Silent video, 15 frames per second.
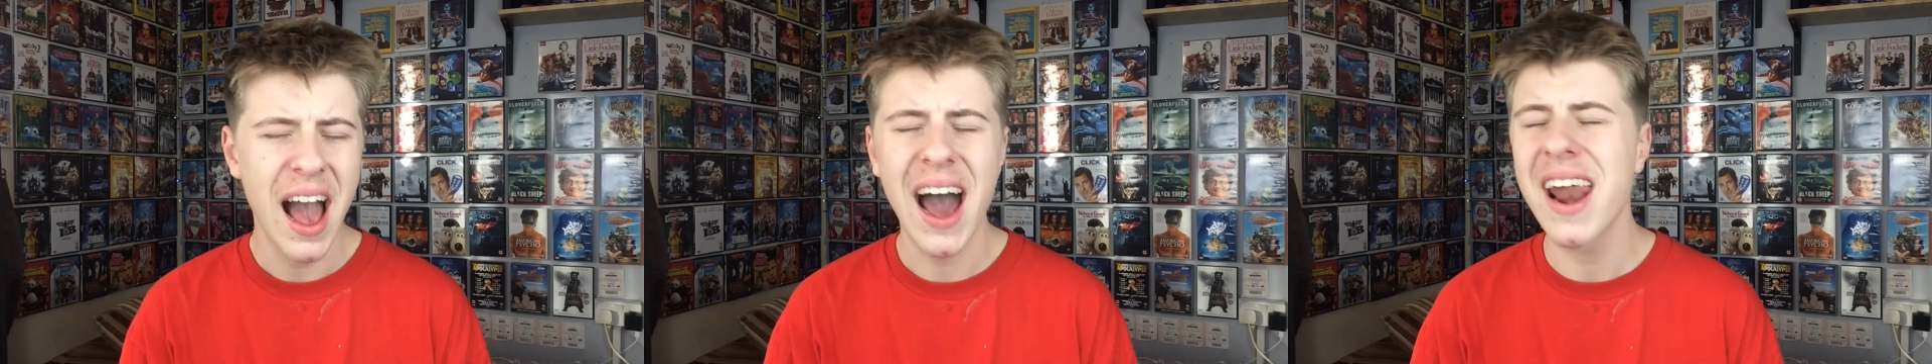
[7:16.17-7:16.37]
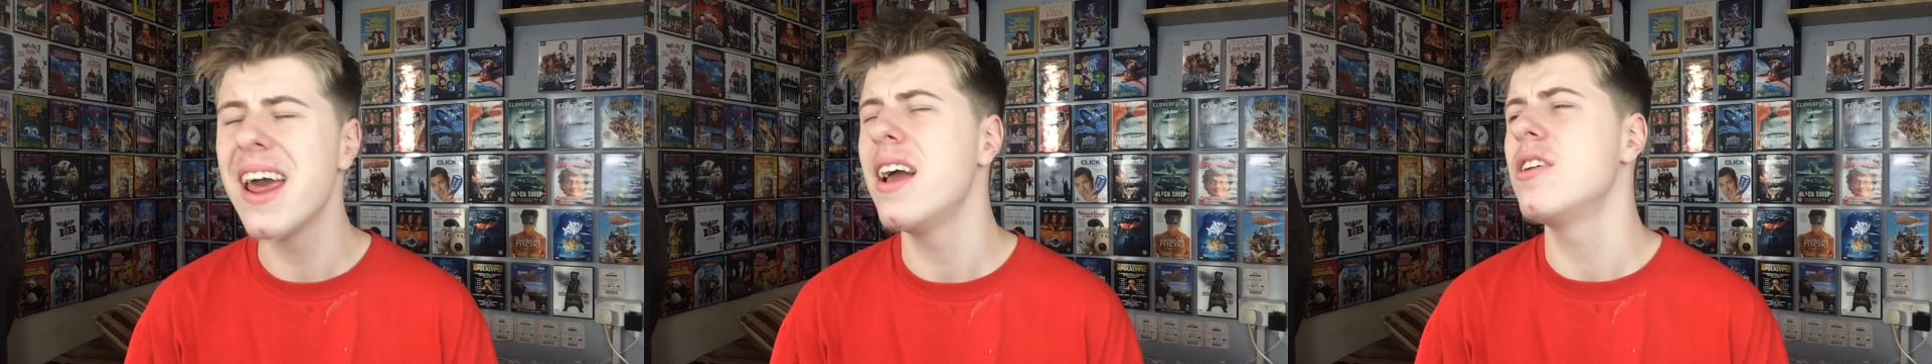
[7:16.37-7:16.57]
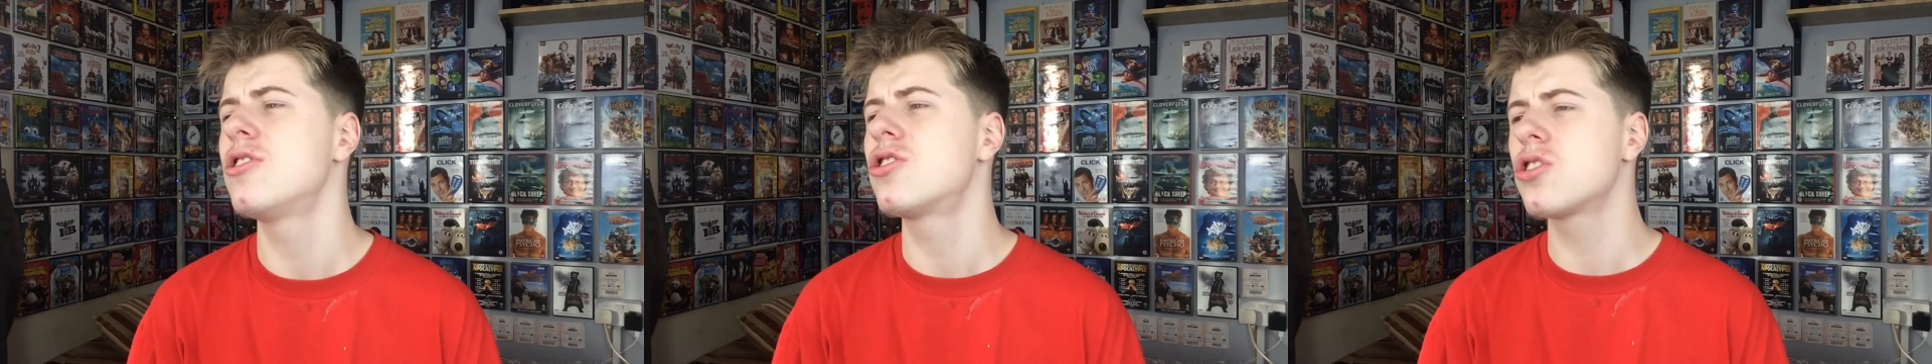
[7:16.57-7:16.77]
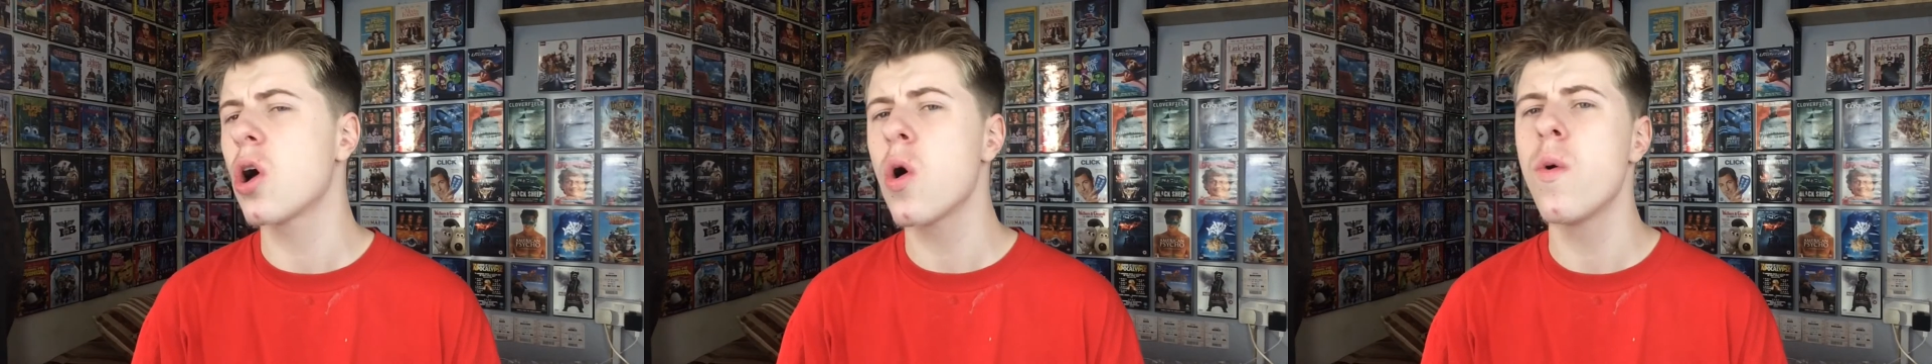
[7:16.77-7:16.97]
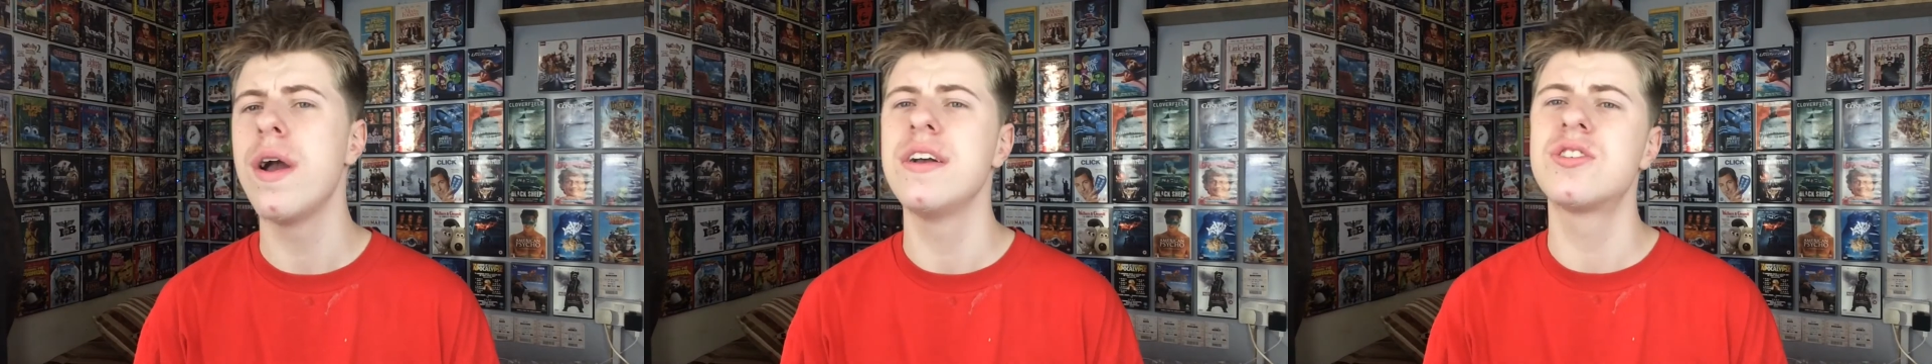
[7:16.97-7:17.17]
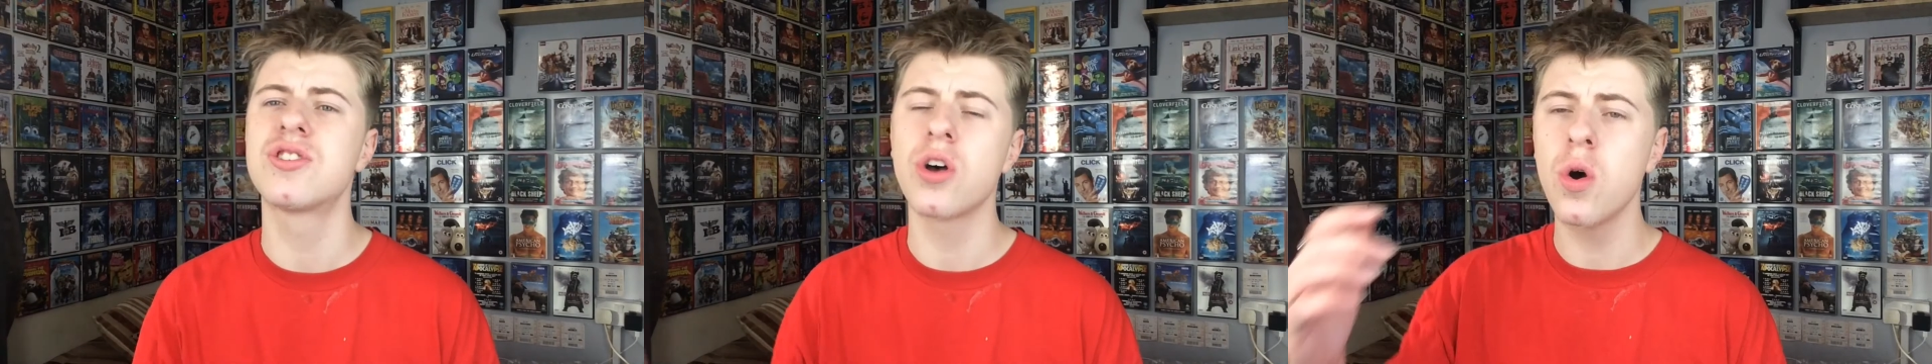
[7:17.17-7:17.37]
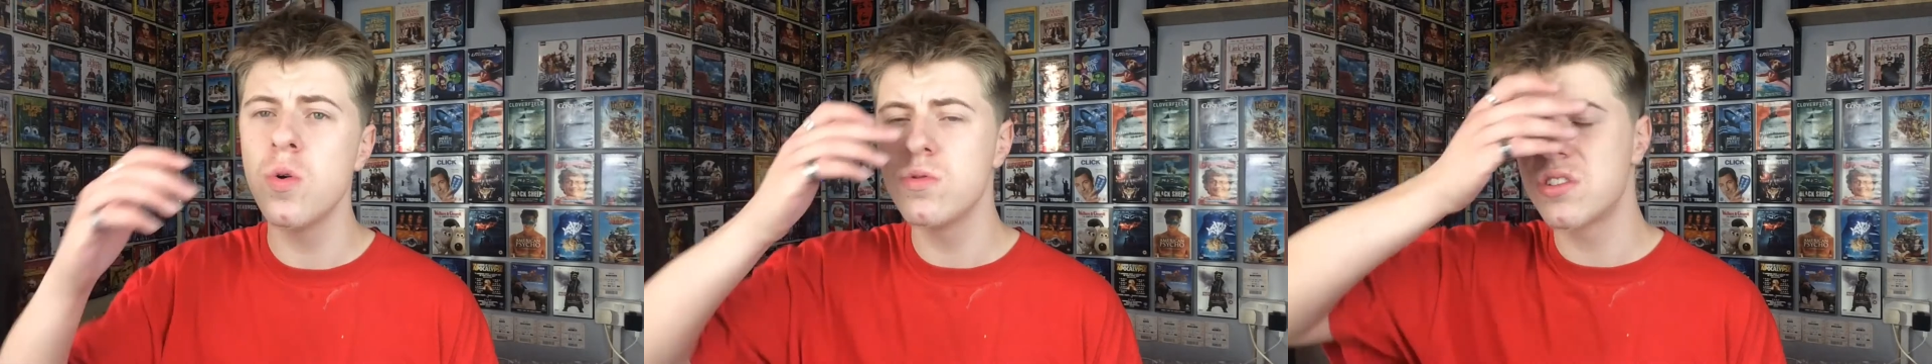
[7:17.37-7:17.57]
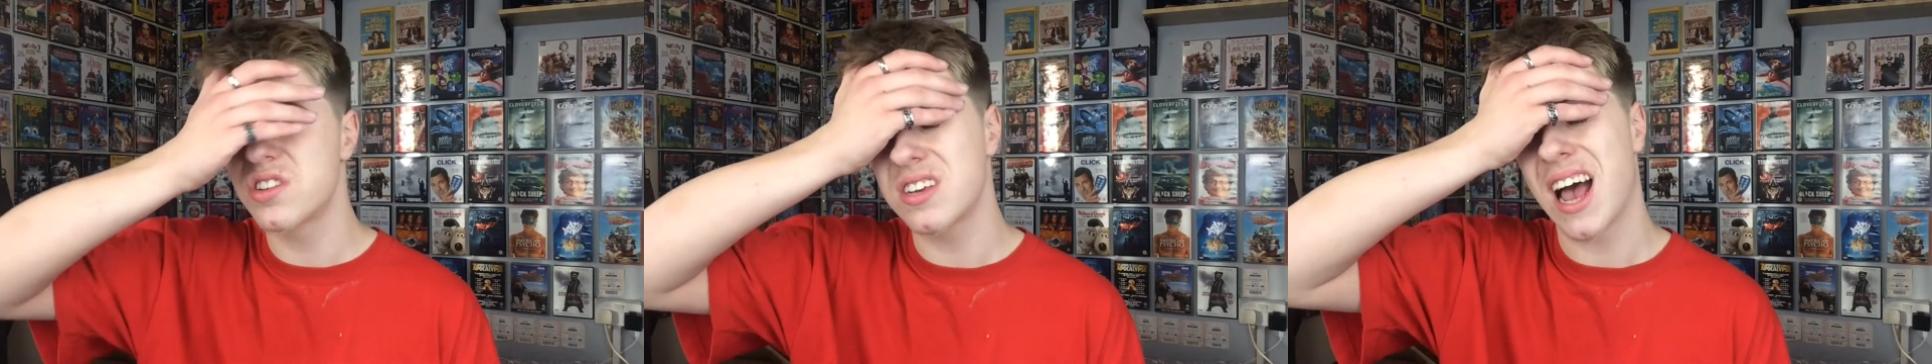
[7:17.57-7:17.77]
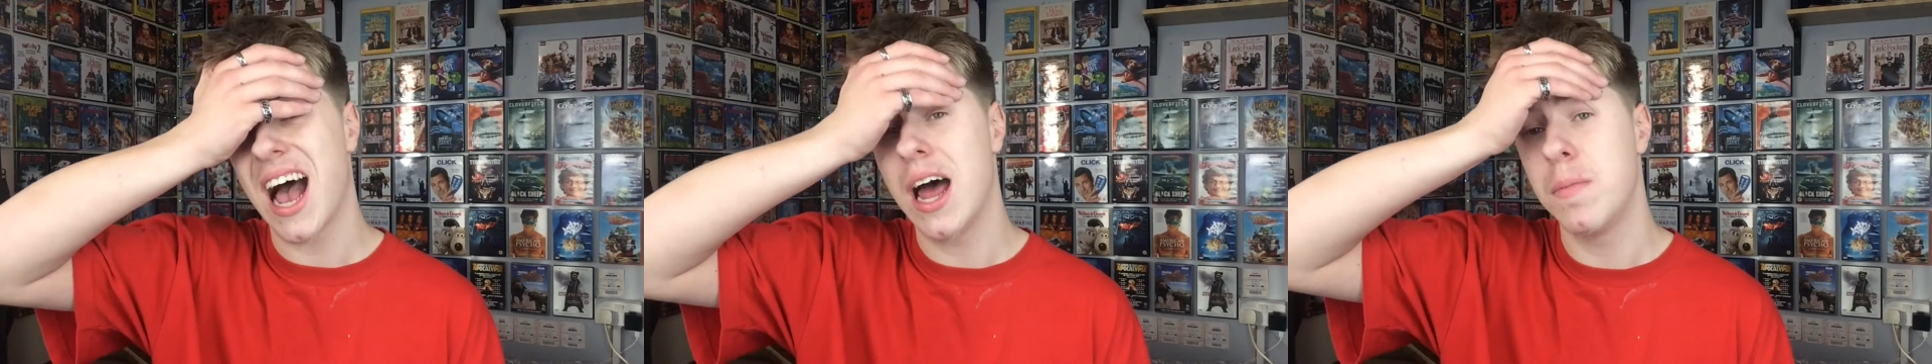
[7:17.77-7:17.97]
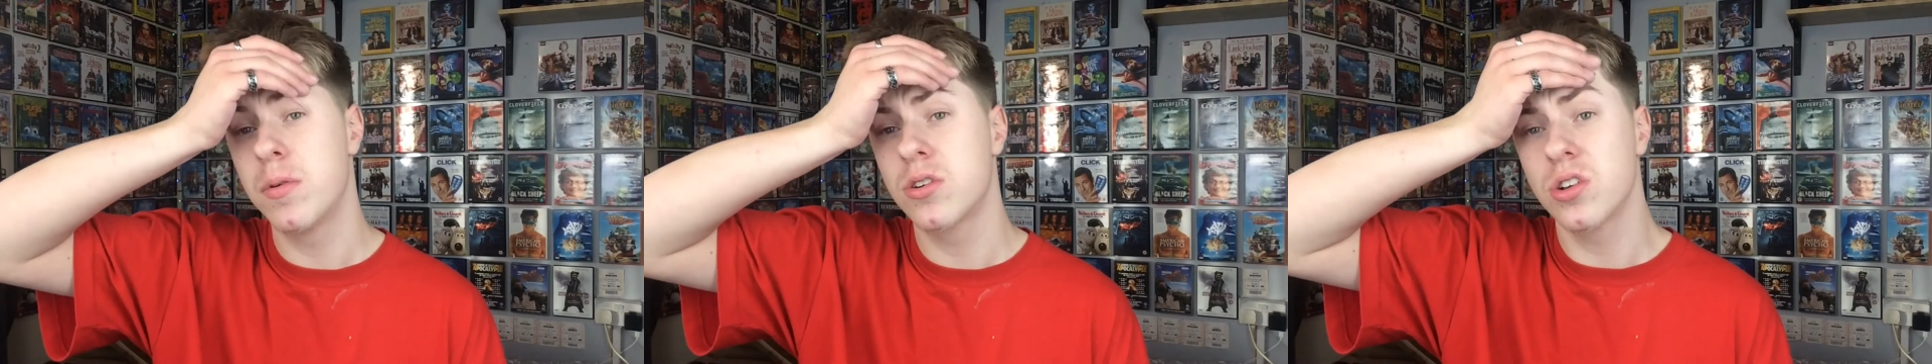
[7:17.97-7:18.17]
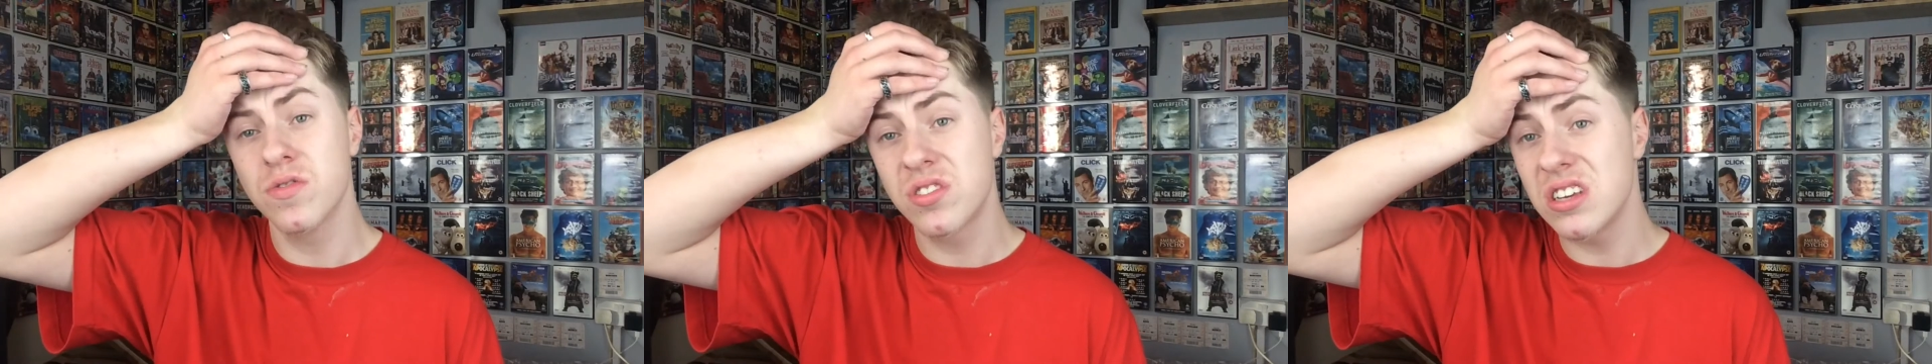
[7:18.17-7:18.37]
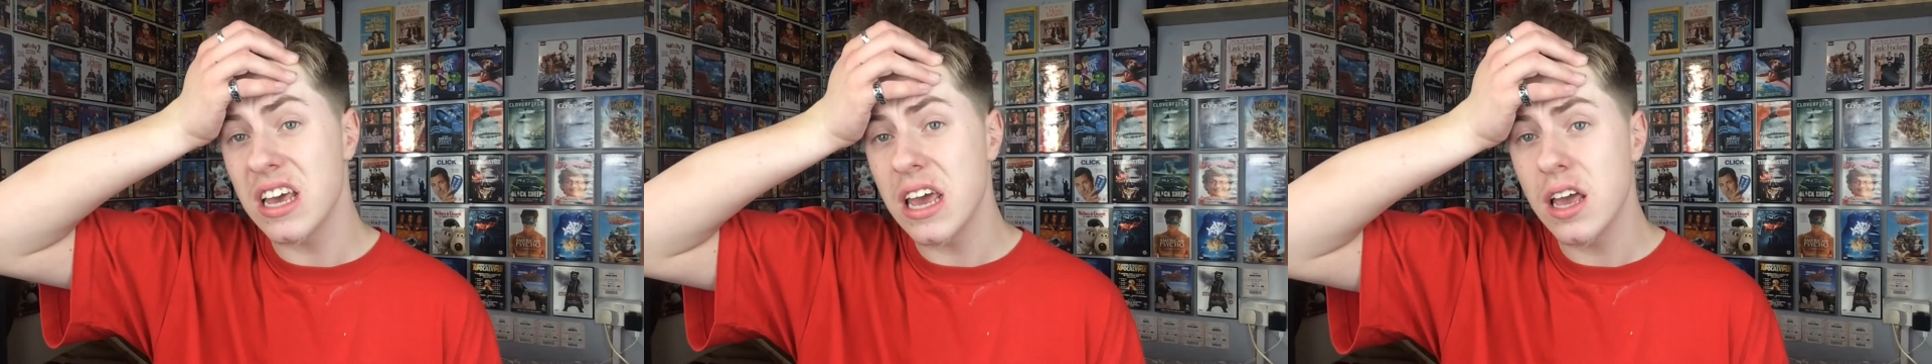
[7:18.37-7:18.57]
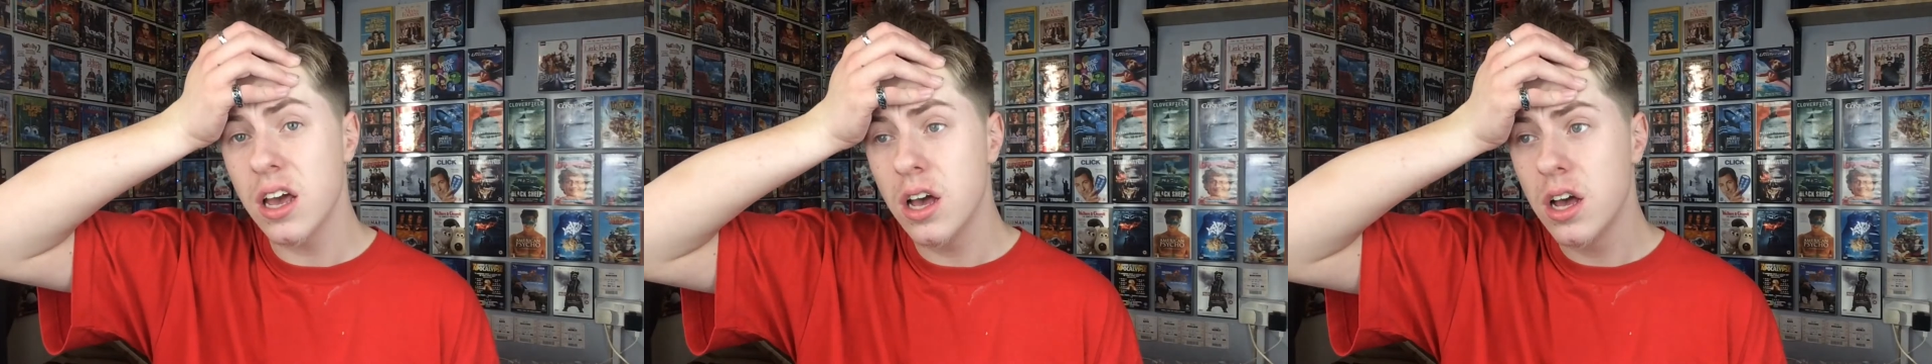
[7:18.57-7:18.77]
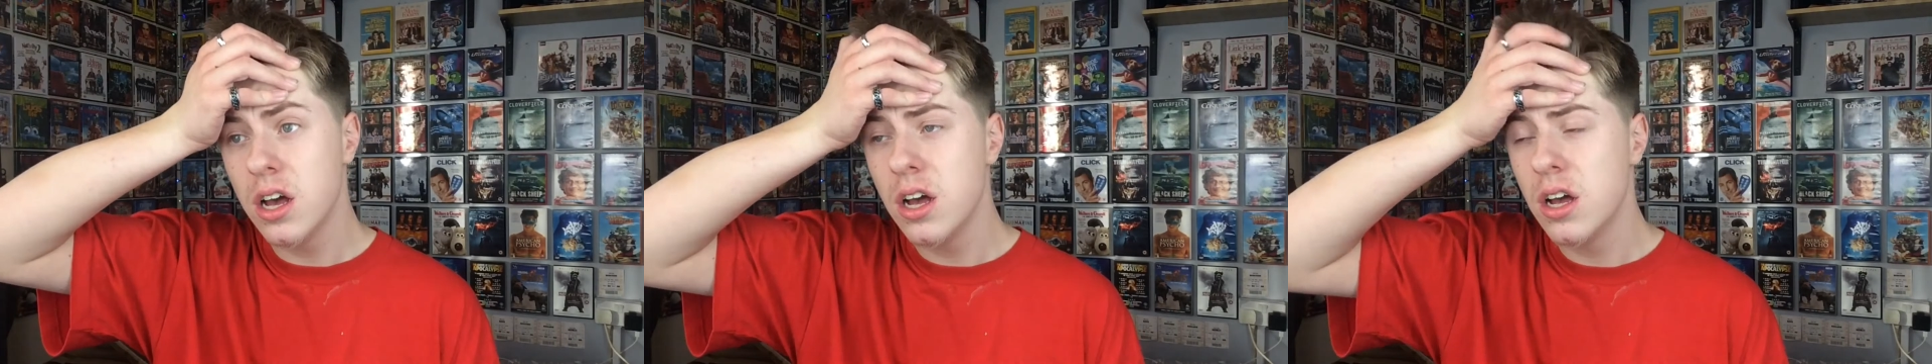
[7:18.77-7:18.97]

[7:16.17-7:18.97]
it's so sad because obviously